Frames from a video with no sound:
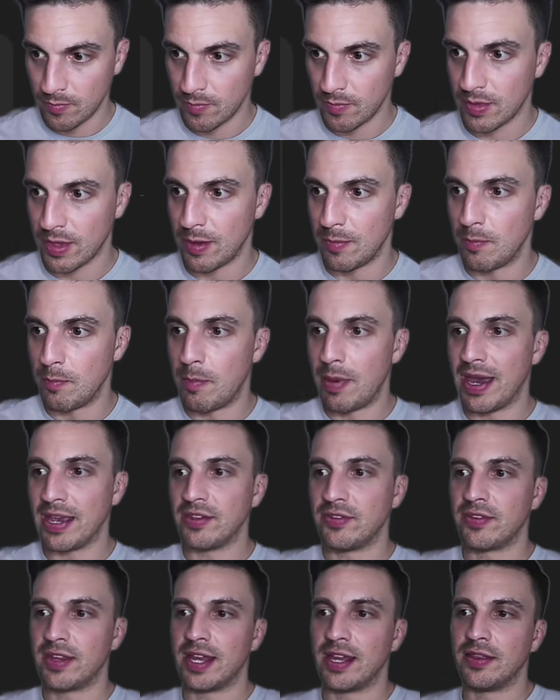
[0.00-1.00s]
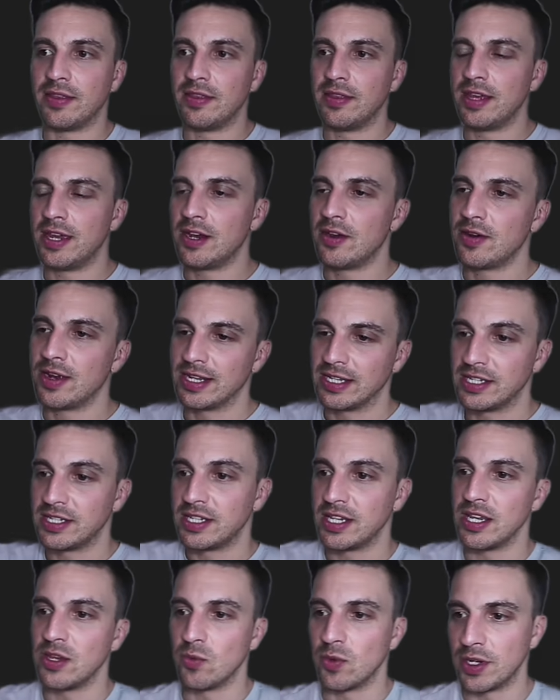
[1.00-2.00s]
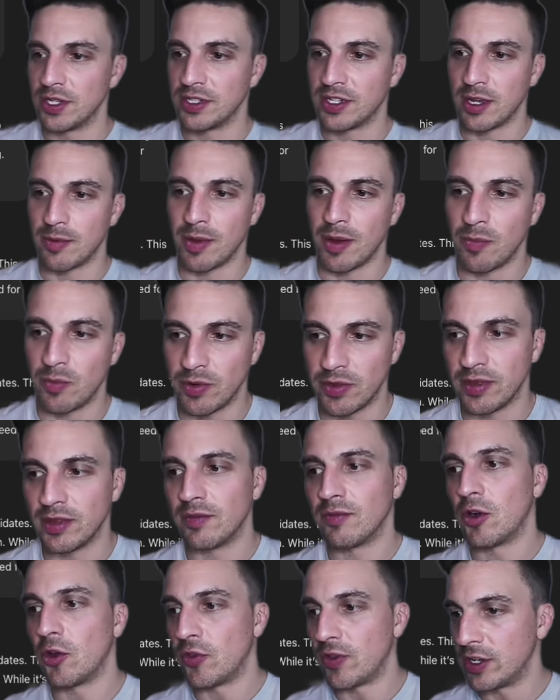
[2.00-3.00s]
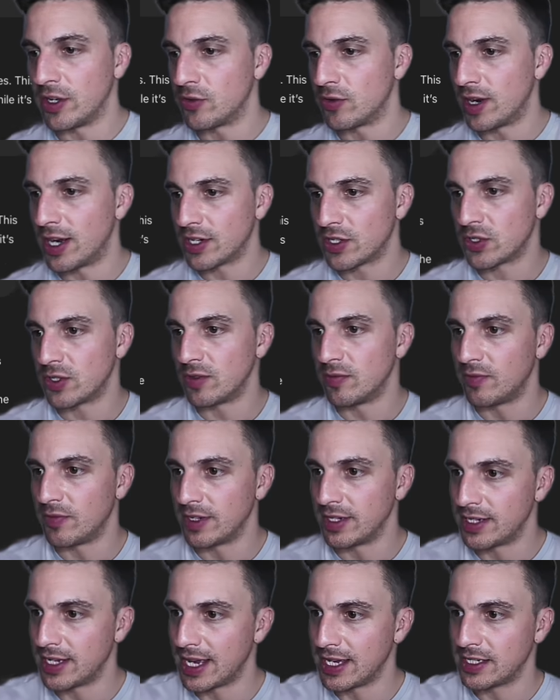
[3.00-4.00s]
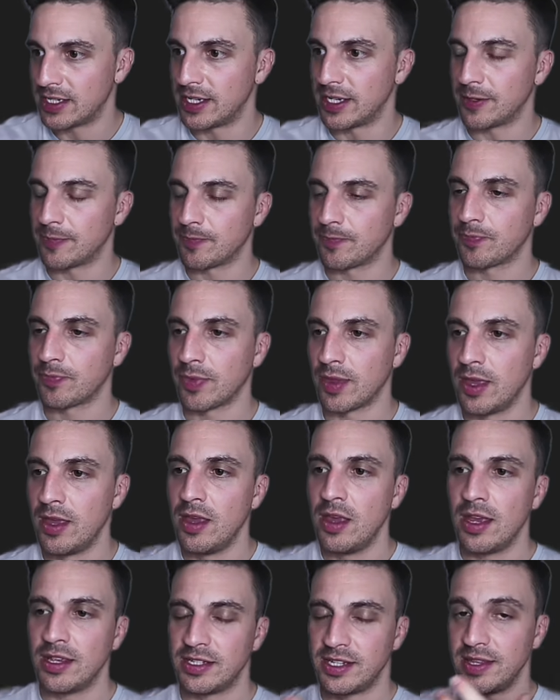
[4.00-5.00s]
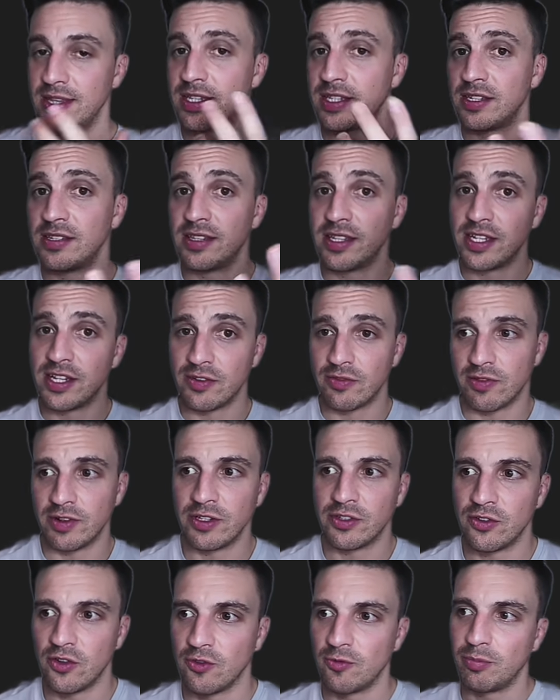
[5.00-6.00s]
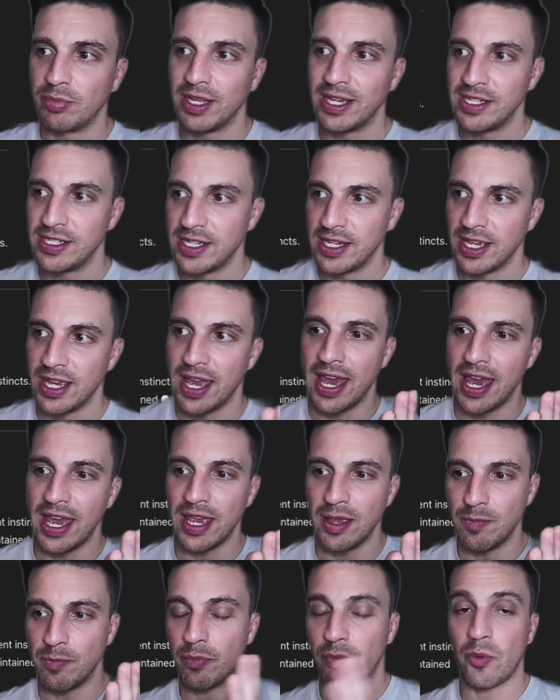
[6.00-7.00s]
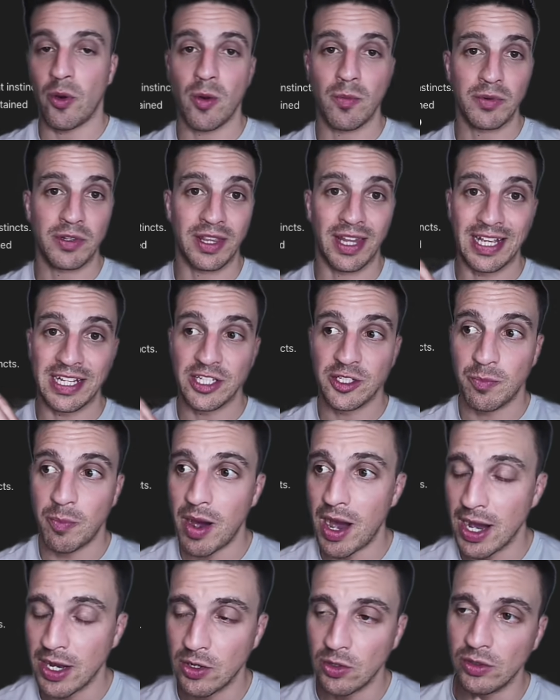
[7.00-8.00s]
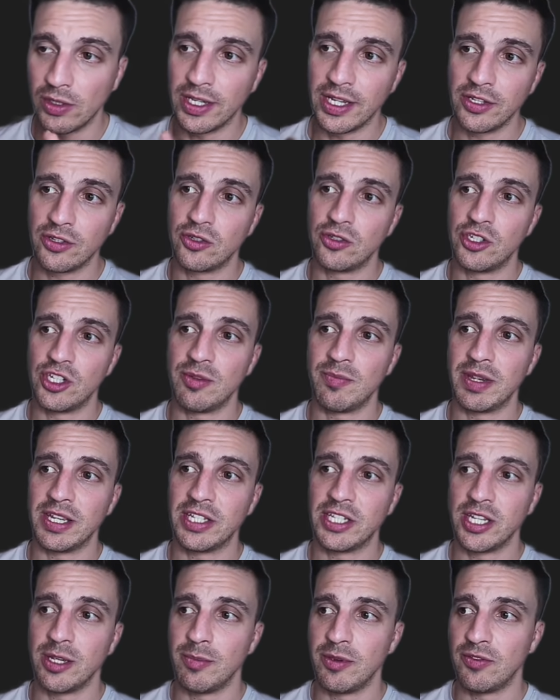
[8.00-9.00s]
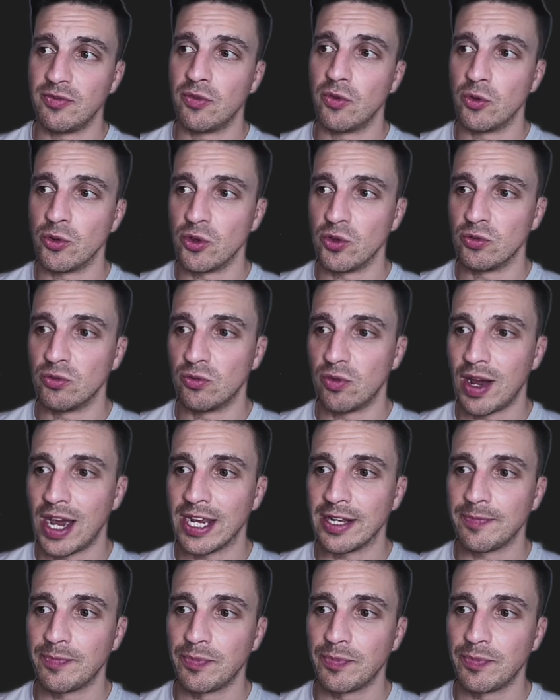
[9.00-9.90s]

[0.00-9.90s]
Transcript: And paste that there and see what it's come up with. I've got the introduction, fantastic. See, this is the difference of placing a prompt like Sparkle into GPT before you write.